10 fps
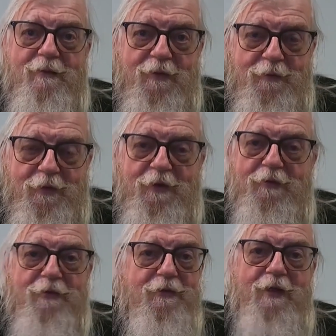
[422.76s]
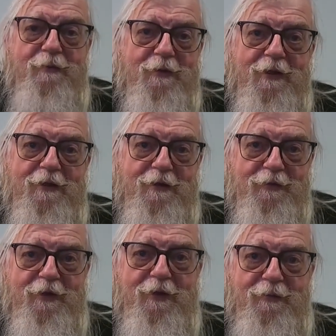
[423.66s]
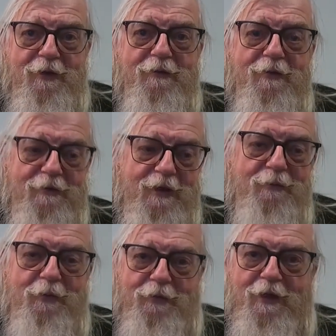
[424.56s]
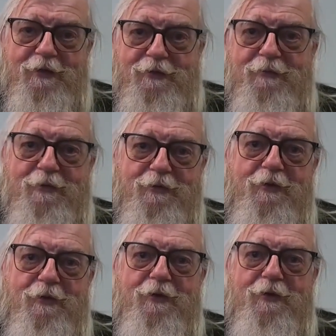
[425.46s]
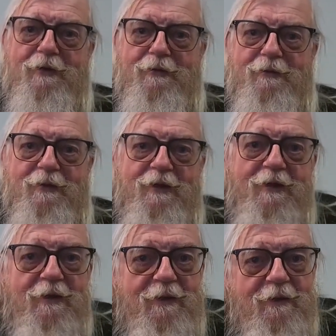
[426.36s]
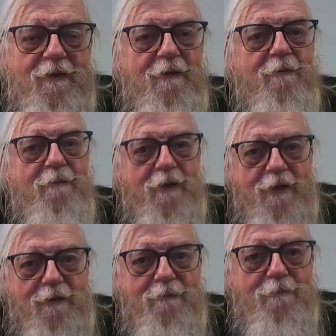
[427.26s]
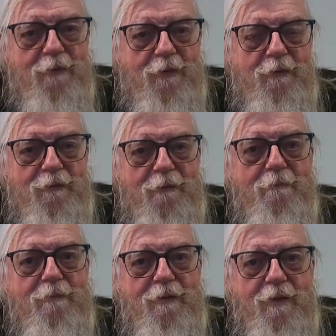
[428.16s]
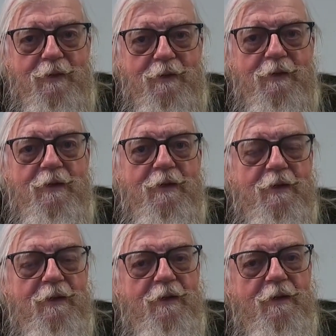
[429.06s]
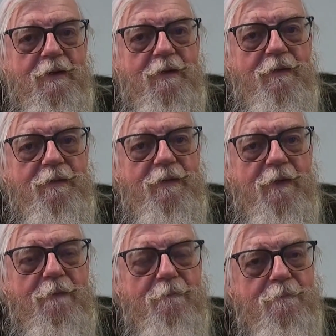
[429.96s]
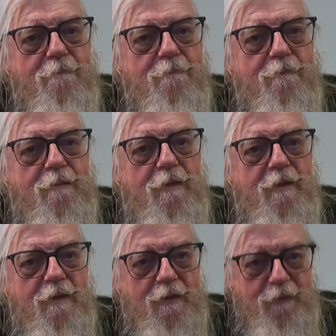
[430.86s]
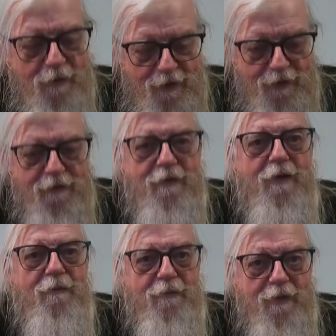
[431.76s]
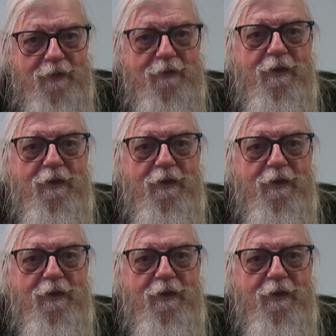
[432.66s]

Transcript: And from there, it's the same thing, different airplanes, the same rotation was going on. Oh wow. Okay. Okay. So these were, these were TDYs essentially that you were doing?